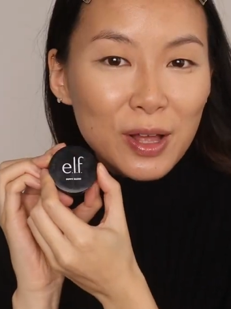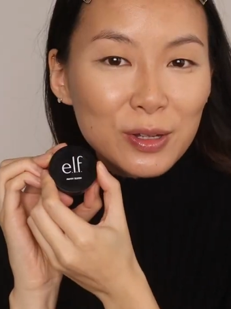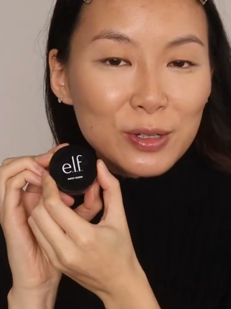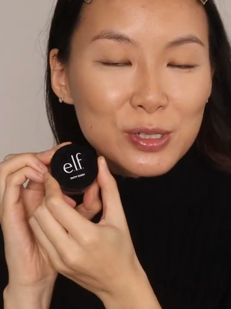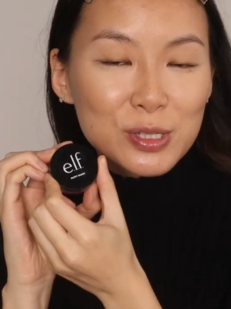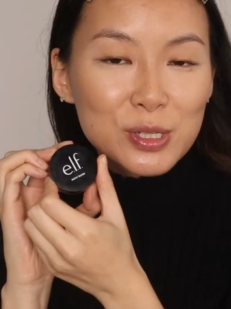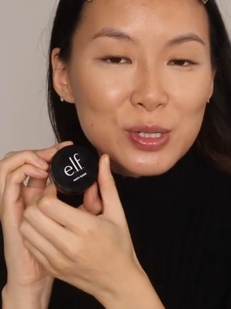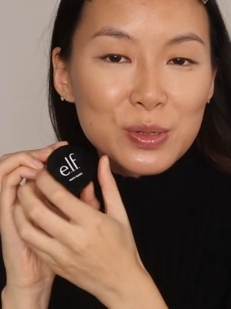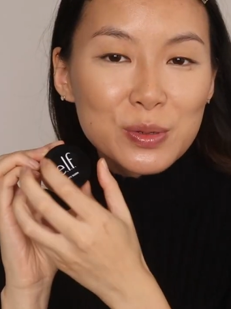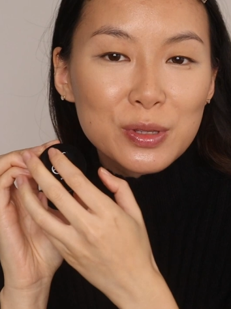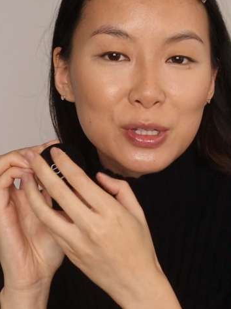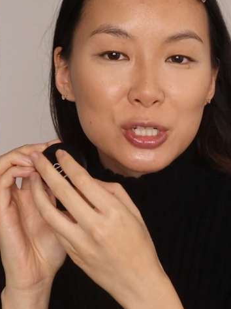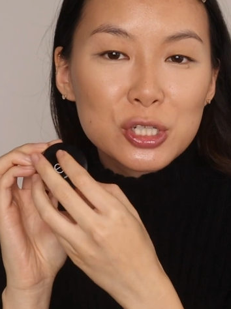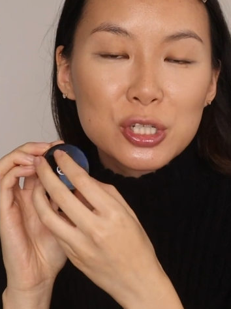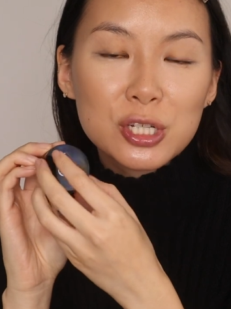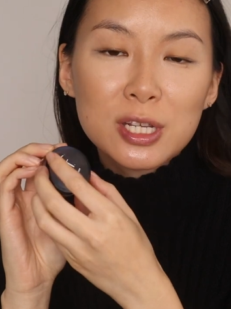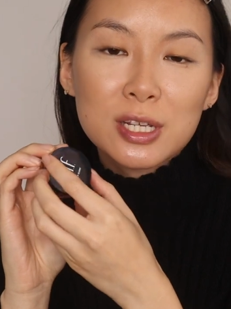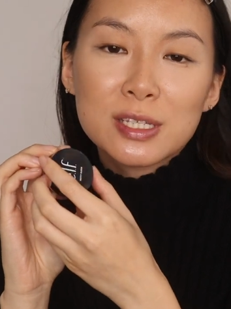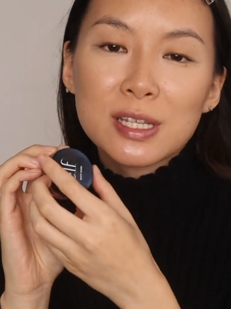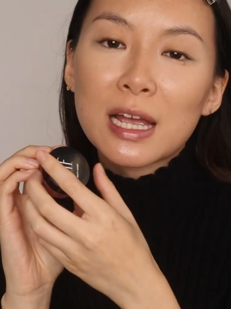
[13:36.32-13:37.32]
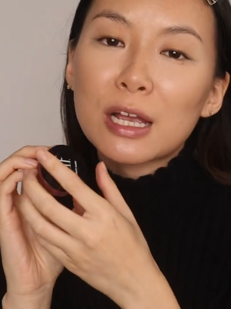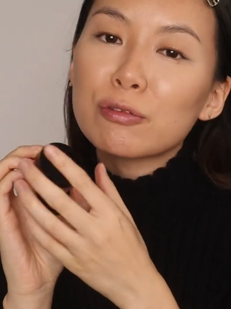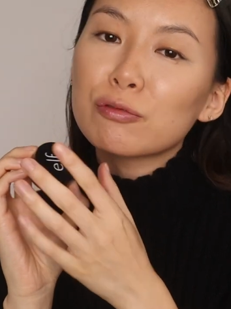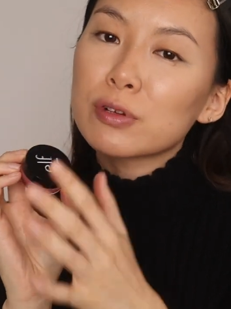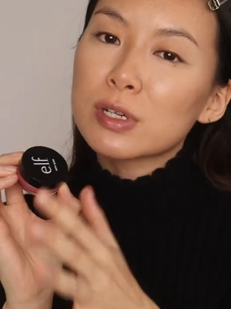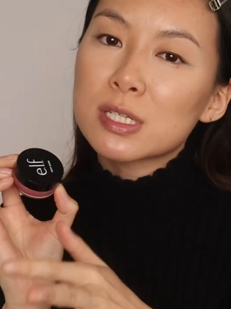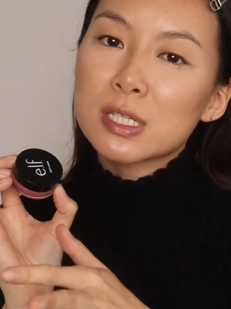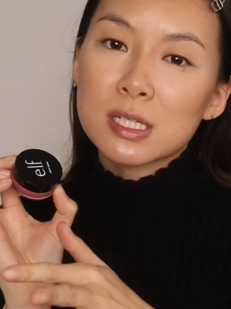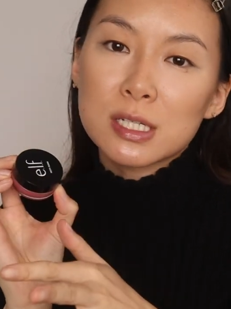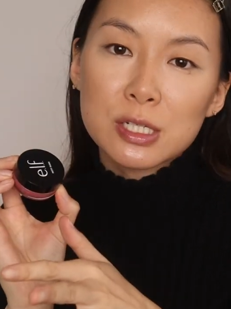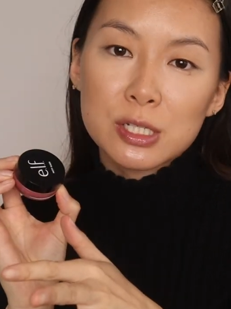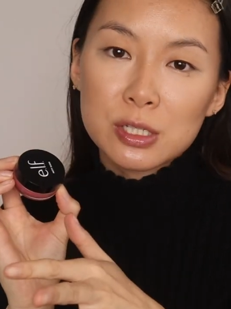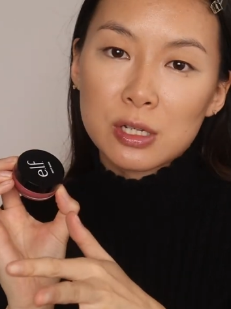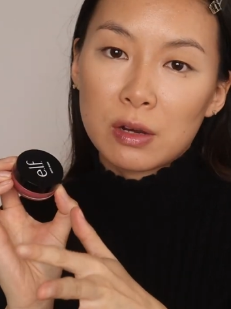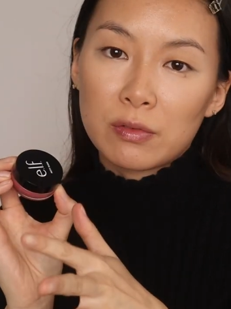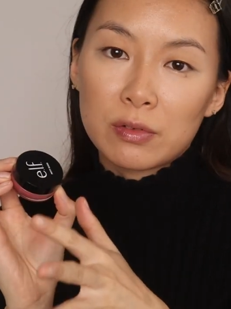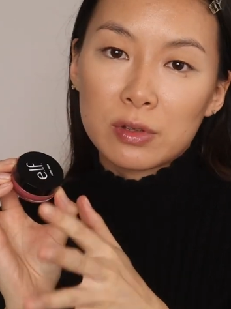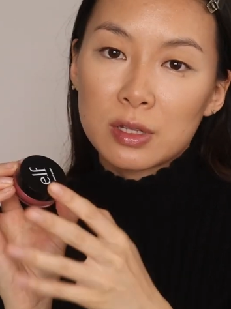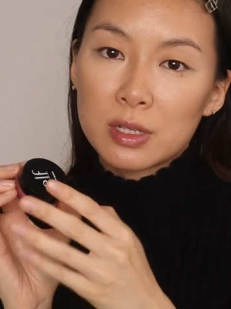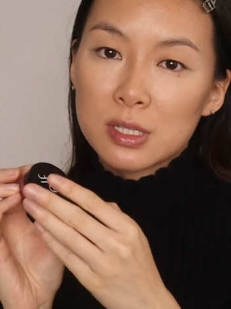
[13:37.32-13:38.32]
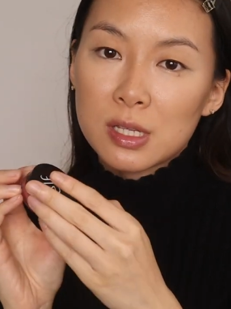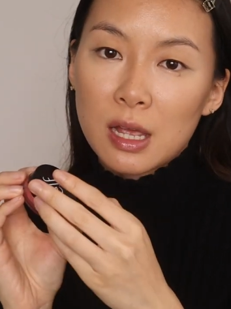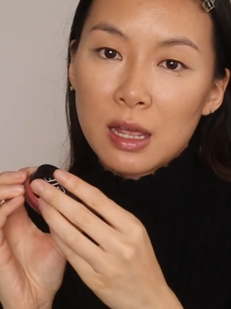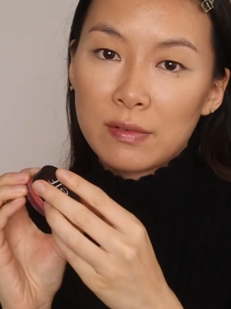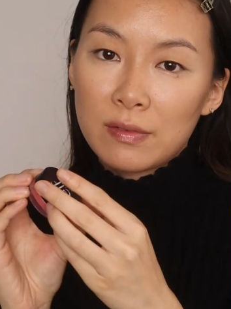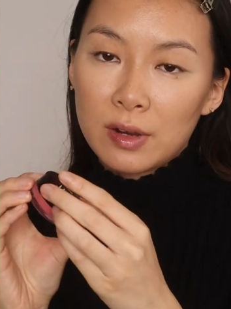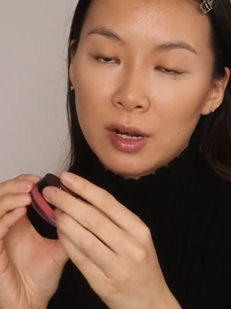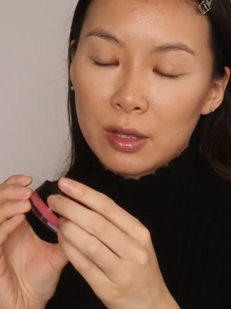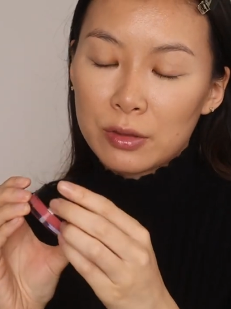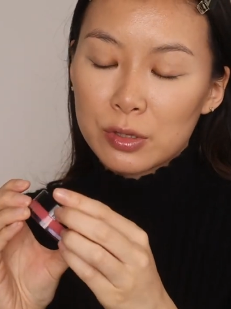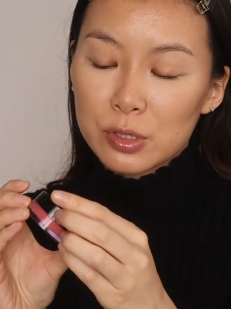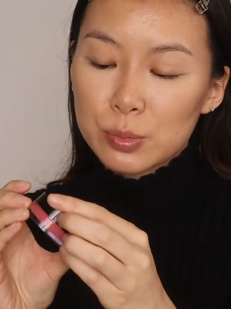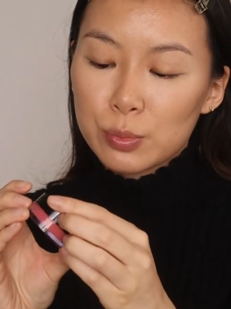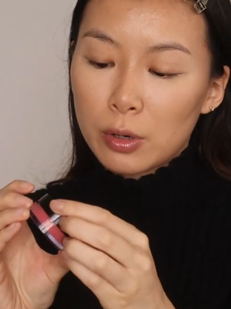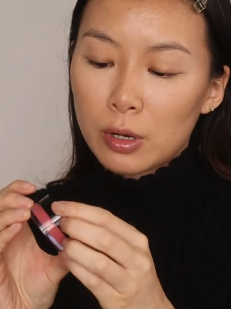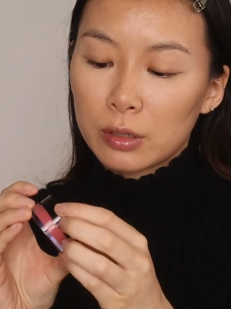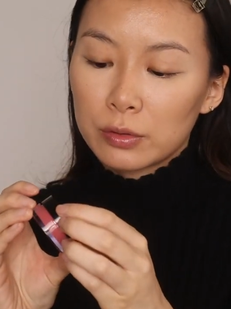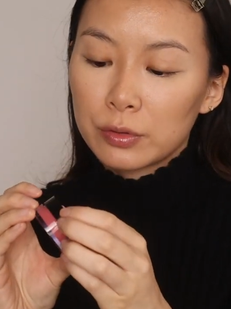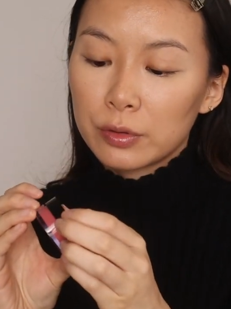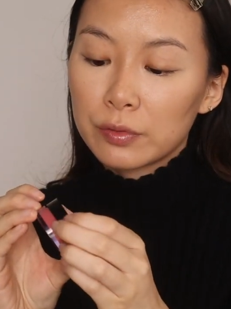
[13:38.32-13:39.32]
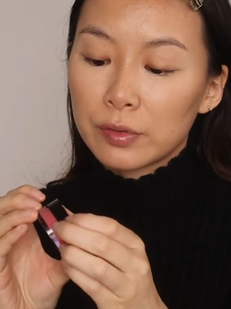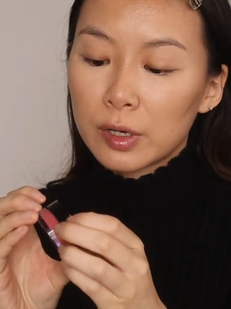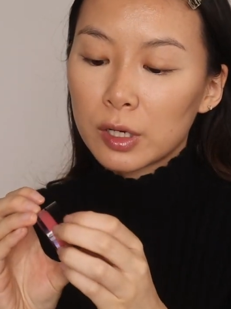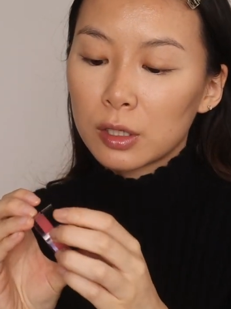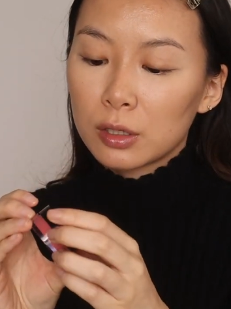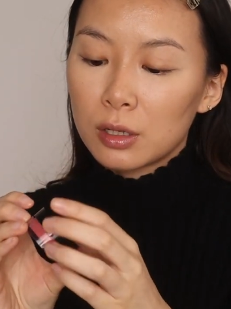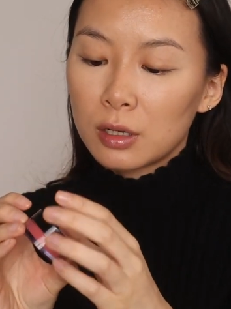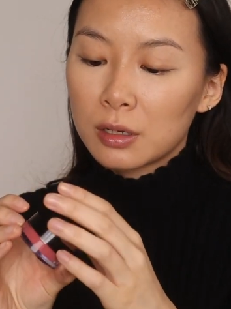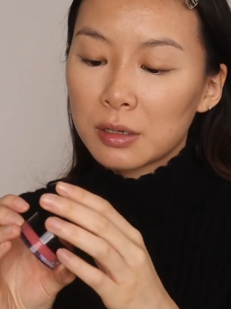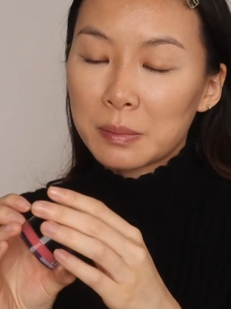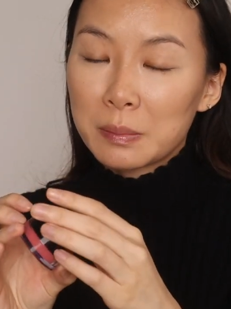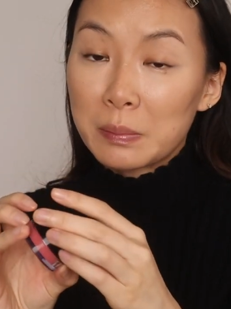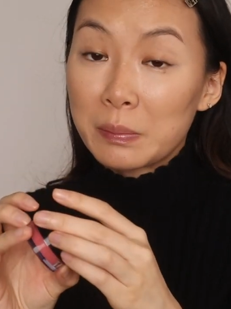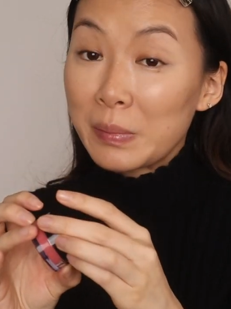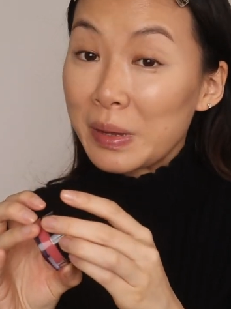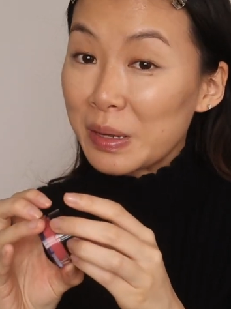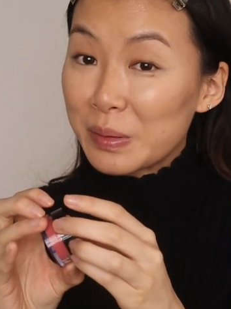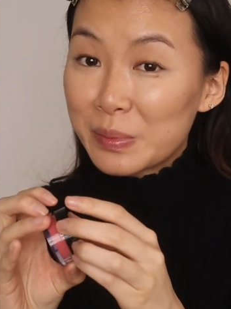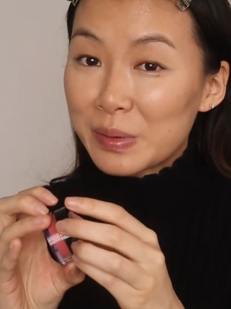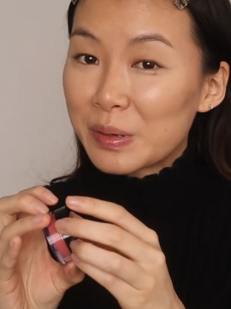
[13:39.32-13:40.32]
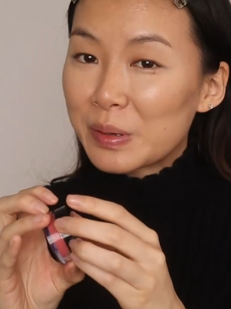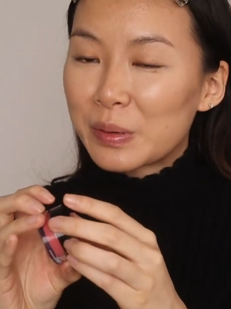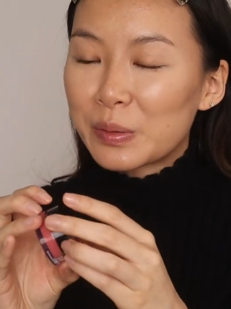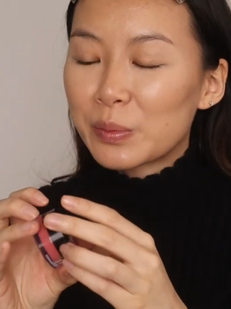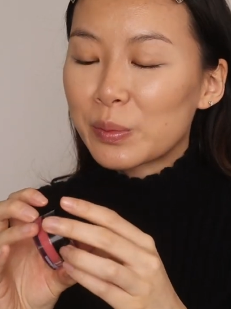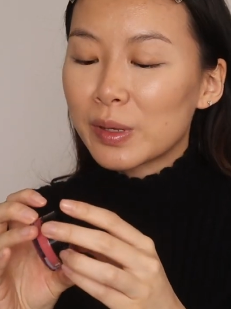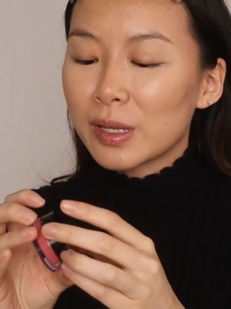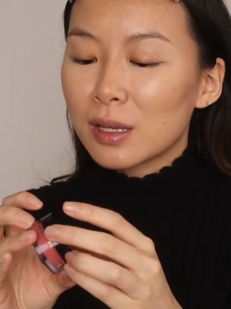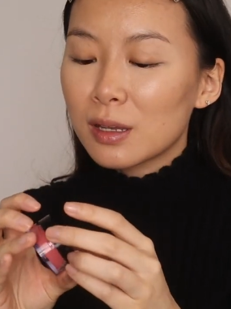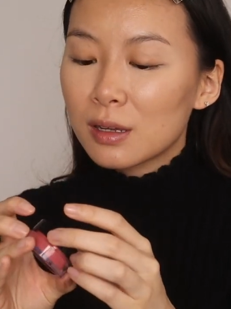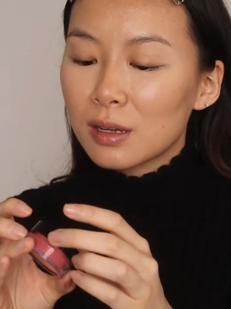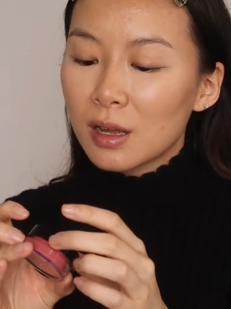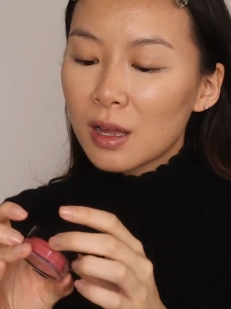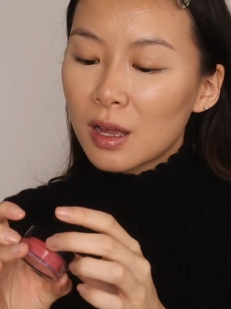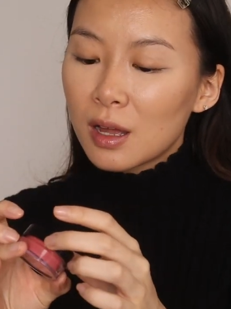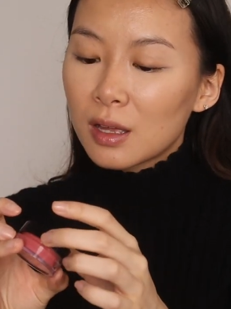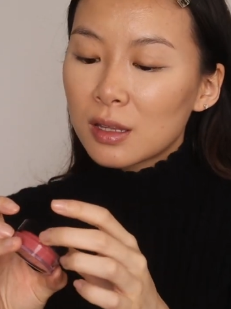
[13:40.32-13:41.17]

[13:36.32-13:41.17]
color to the cheeks. I recently discovered this. I haven't had this product for very long, maybe a week.